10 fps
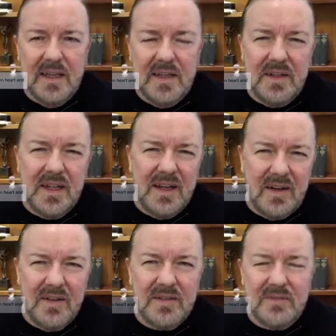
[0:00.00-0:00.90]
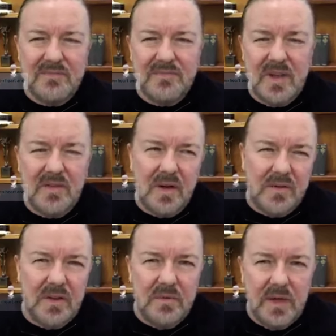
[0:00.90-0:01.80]
and you think, "Oh, I've got
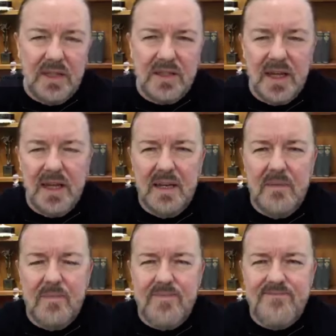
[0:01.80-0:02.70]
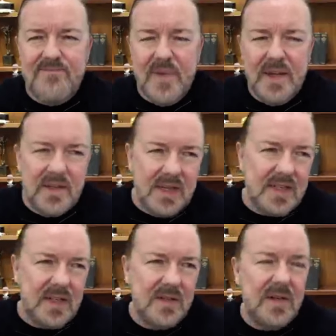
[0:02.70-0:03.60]
a few weeks yet." And it just
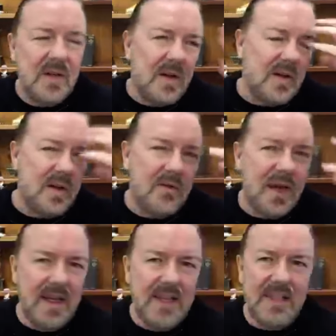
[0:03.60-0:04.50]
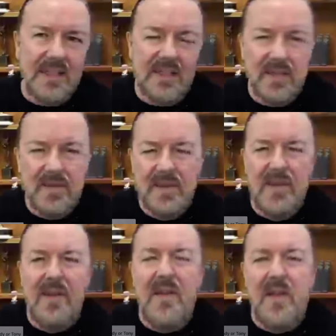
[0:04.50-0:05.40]
gets closer, you go, "Oh, I've got to write an essay
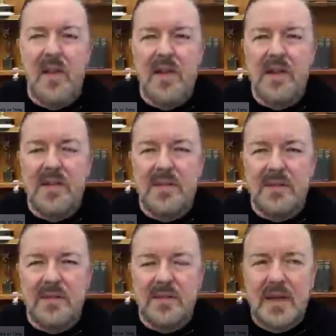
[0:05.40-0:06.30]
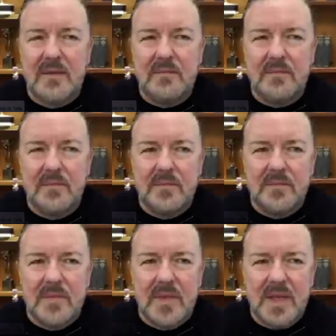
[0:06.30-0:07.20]
soon."
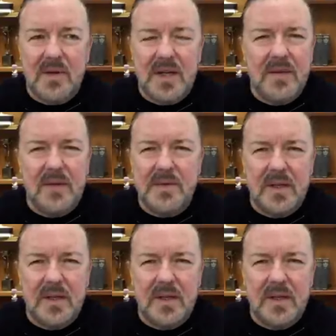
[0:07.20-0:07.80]
That's why I never give